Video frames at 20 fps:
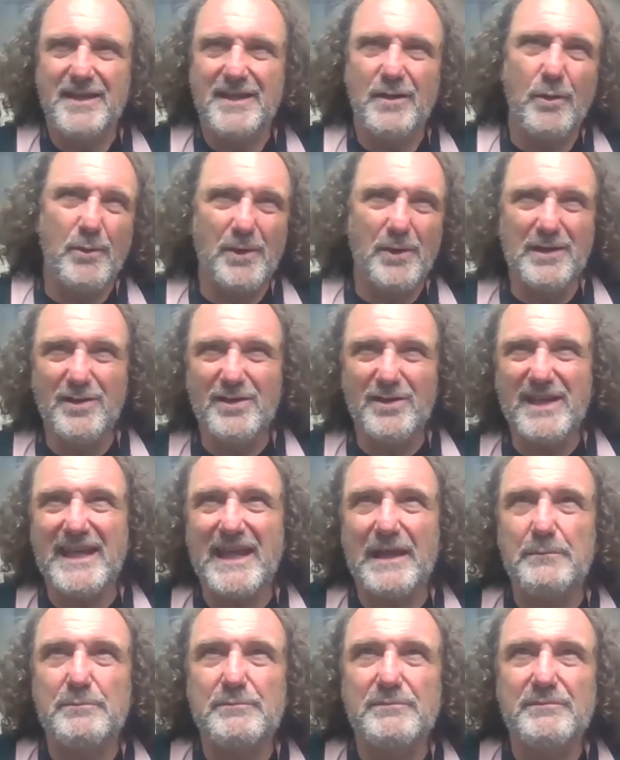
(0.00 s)
we were
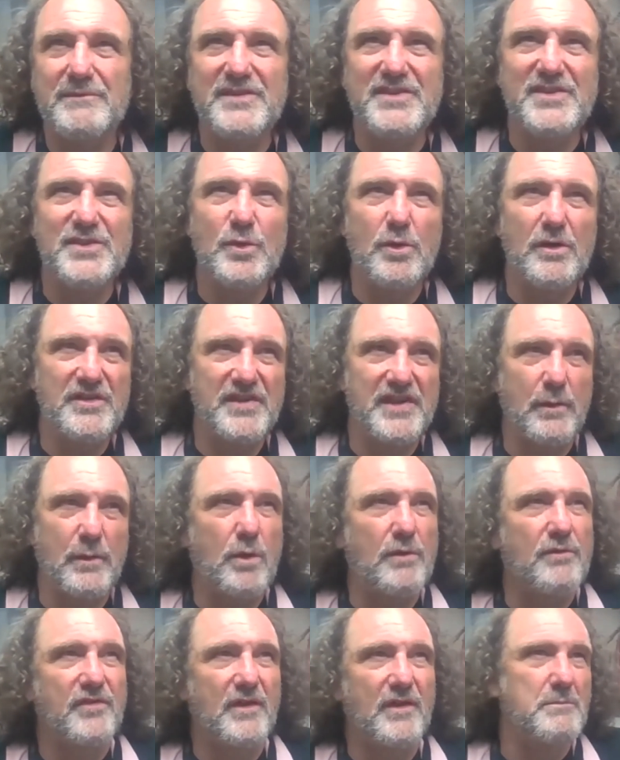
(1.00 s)
looking at swords that
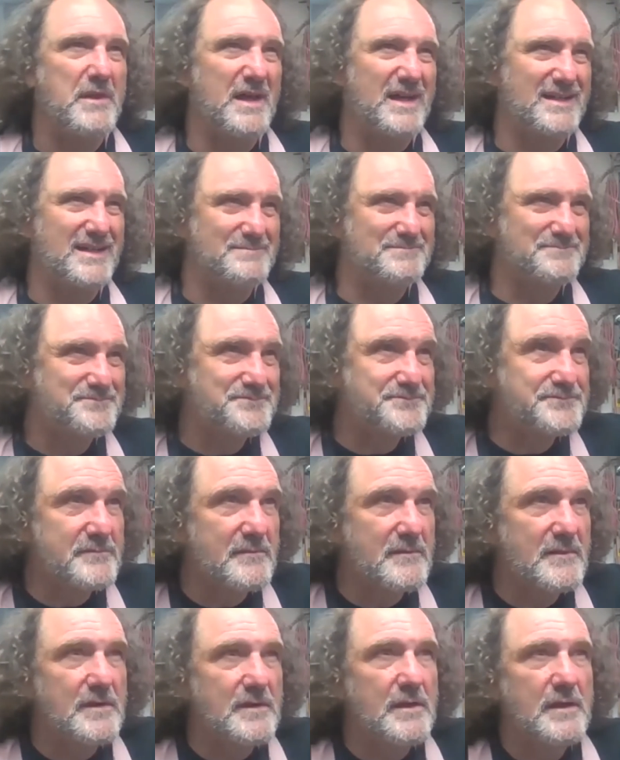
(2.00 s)
were from the
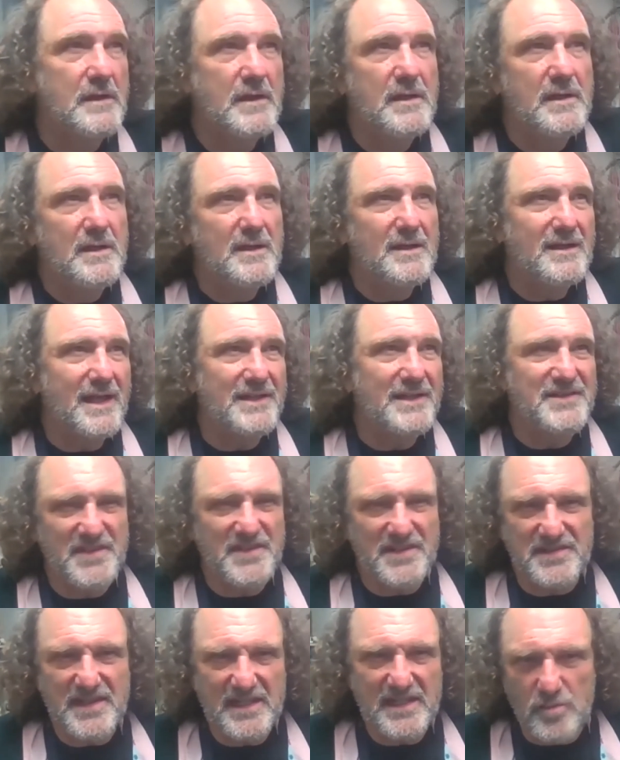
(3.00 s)

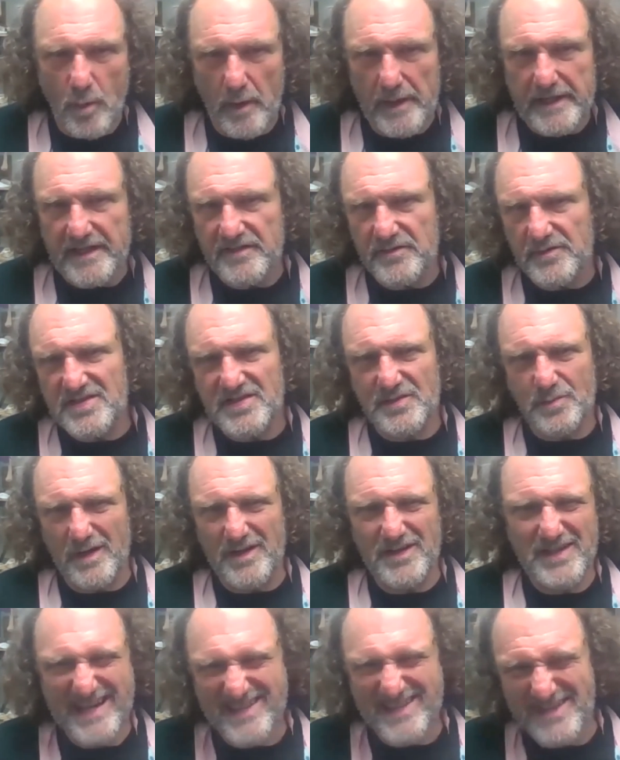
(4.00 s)
1620s, which is
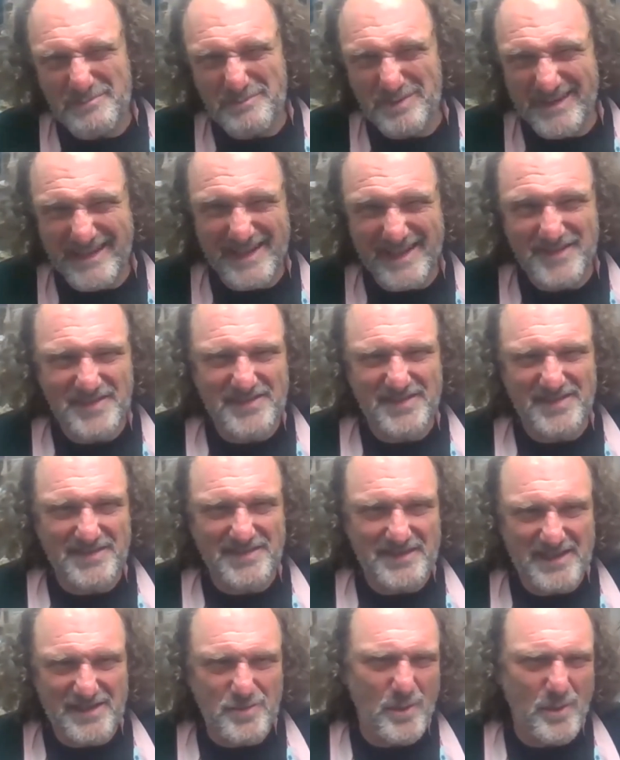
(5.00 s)
when it's actually blazed,
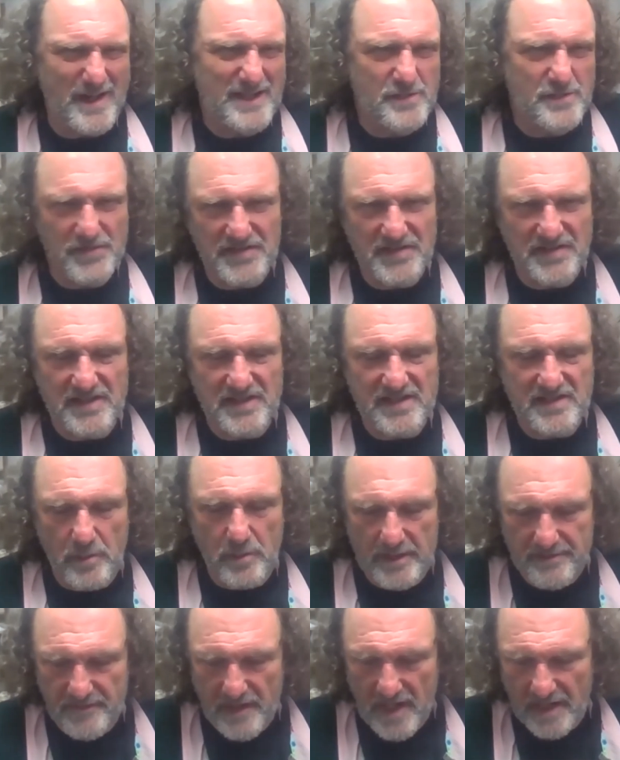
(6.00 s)
1620 to
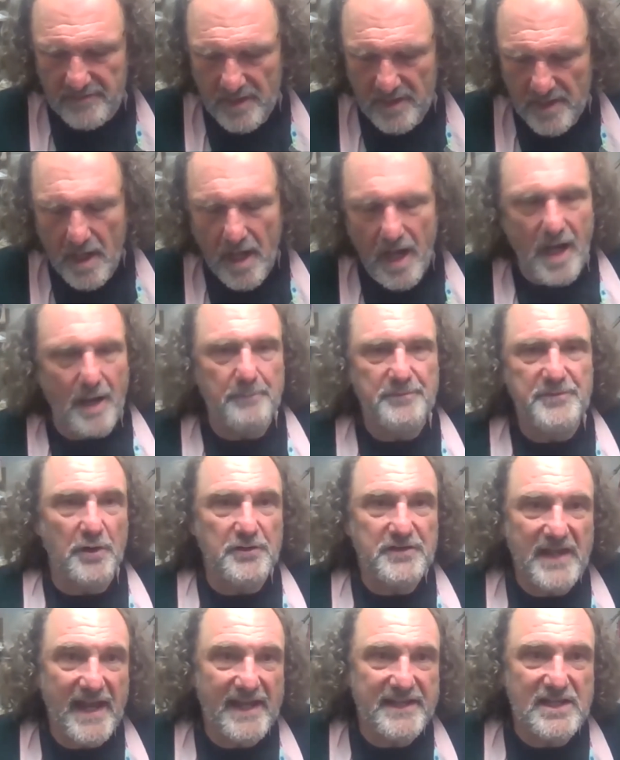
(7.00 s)
1625.
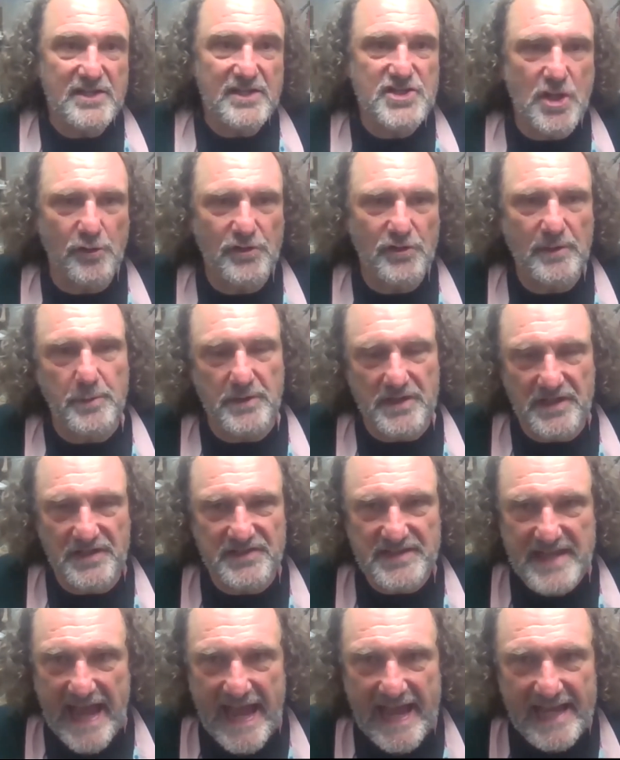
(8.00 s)
D'Artagnan shows up with
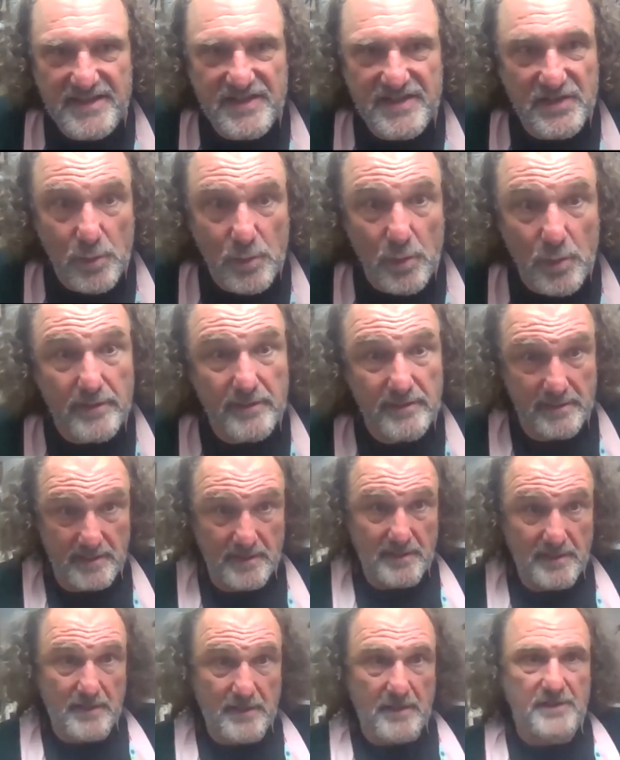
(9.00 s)
his dad's sword.
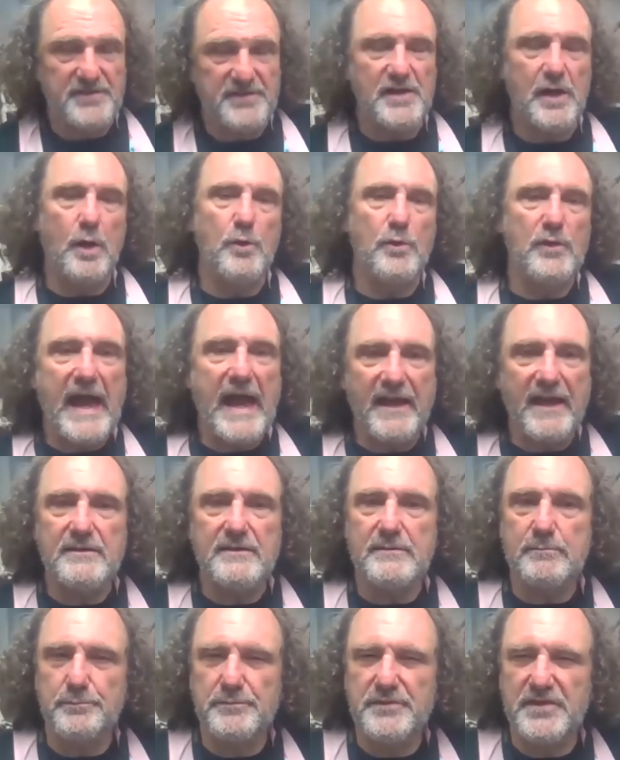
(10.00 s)
So that
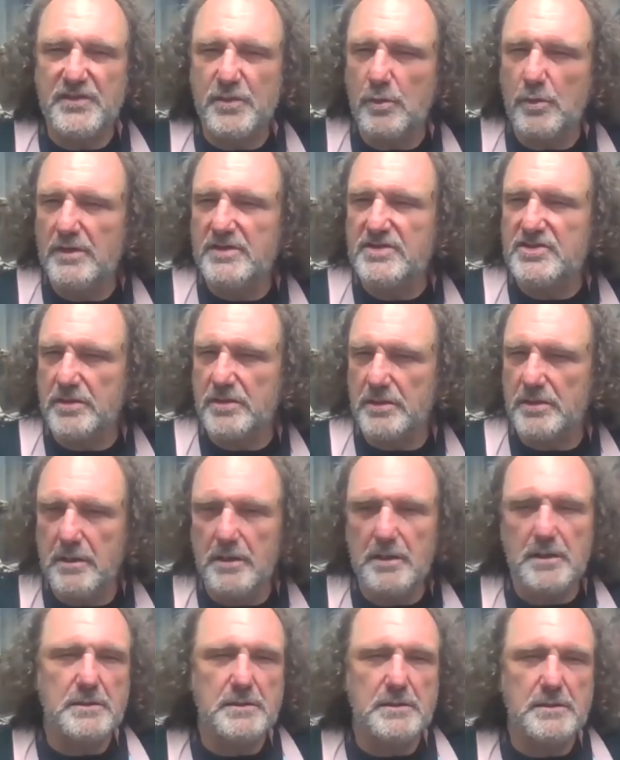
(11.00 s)
sword should
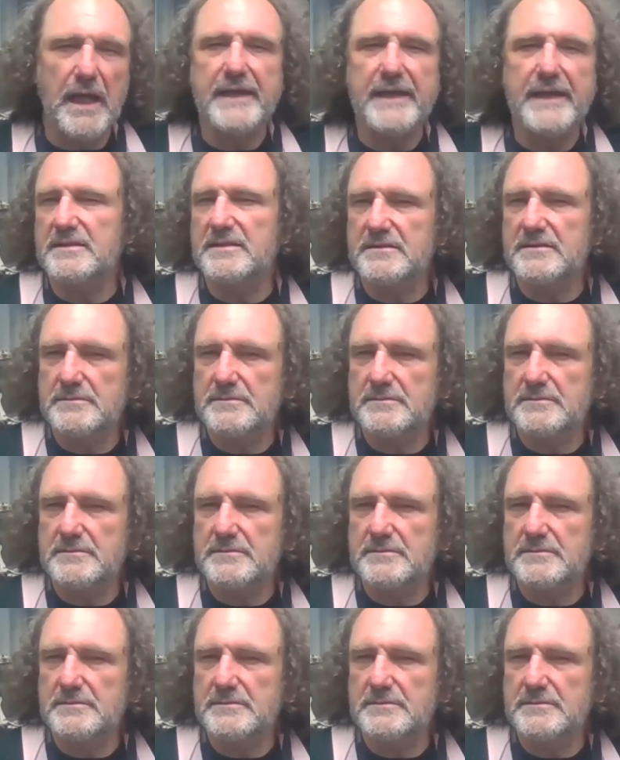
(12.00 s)
look like,